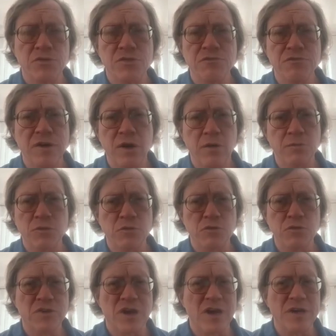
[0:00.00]
developed, which
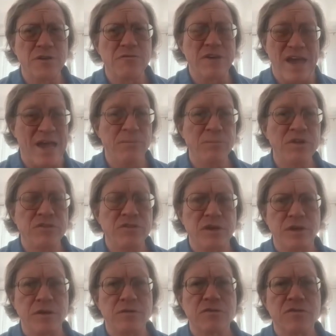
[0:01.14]
was kind of
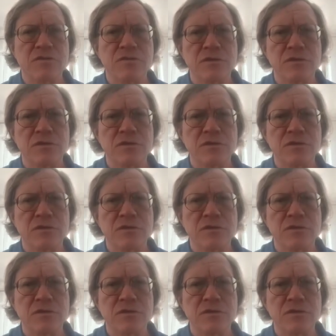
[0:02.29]
happenstance.